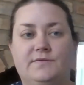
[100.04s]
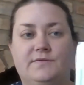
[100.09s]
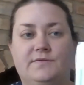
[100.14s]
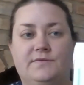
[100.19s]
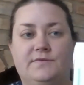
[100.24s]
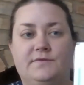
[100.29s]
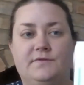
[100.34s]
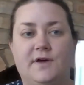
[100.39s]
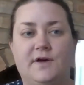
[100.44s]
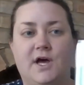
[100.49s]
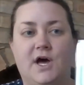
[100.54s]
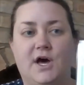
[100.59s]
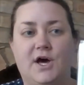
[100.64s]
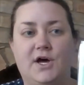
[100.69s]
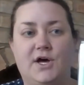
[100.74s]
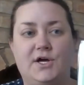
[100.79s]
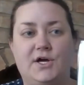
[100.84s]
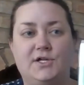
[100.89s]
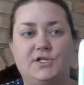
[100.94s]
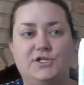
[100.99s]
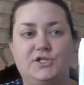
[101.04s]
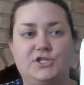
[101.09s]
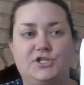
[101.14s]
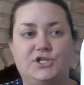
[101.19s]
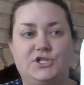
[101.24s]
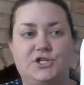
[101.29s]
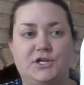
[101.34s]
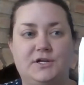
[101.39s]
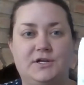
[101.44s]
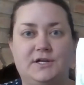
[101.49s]

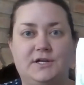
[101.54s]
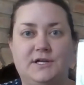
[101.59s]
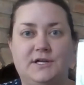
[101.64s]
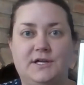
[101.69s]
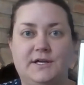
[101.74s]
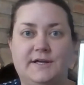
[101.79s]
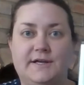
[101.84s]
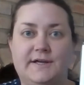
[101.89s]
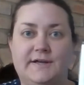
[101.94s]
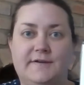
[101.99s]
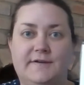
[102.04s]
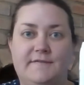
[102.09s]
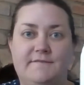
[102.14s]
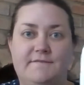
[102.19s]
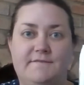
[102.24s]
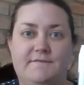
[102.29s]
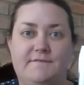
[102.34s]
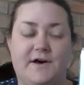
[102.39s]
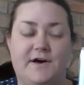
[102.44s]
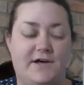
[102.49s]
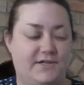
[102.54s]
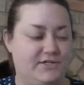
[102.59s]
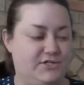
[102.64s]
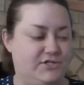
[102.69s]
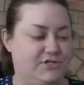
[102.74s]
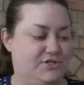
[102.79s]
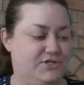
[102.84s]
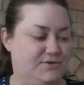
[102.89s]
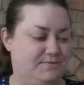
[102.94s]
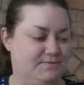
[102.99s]
Vutch.
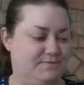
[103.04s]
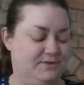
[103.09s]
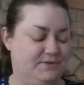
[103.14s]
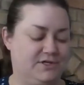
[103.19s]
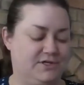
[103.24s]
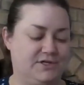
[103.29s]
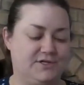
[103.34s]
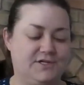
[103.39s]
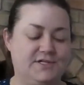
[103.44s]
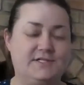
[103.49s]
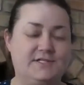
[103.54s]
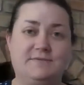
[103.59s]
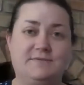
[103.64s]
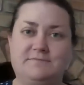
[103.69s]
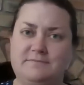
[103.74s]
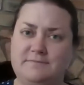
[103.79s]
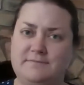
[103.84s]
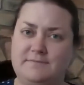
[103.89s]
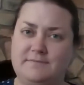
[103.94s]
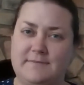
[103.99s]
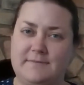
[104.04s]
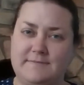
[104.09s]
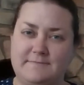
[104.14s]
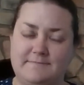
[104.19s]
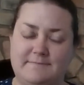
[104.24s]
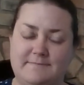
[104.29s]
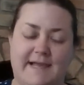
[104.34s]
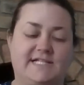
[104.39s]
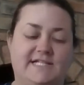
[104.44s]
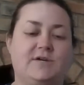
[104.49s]
Vutch. Good.
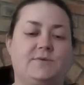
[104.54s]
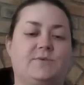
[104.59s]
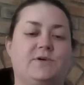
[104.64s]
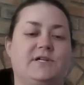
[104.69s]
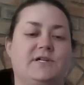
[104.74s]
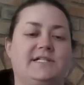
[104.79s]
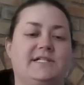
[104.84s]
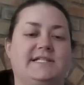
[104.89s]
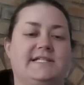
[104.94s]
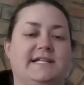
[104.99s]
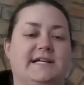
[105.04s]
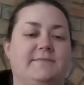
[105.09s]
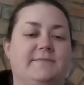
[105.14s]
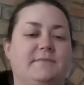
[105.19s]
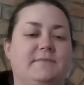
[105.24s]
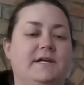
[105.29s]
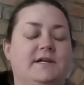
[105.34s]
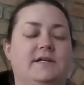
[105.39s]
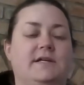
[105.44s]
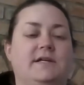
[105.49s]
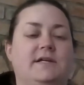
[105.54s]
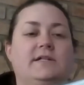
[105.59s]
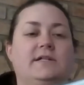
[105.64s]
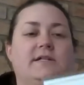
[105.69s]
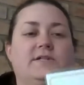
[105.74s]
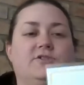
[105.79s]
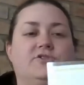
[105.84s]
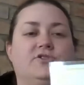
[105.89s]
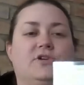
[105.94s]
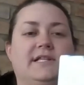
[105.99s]
Made up word, isn't it?
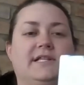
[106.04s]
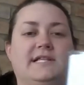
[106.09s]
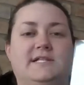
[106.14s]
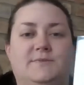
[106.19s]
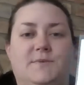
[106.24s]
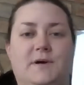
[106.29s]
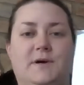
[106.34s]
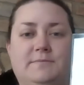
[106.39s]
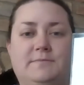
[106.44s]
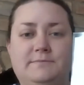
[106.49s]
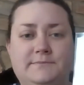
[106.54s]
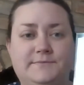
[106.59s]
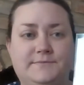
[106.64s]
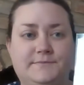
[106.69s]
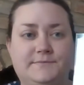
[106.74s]
Let's try this one.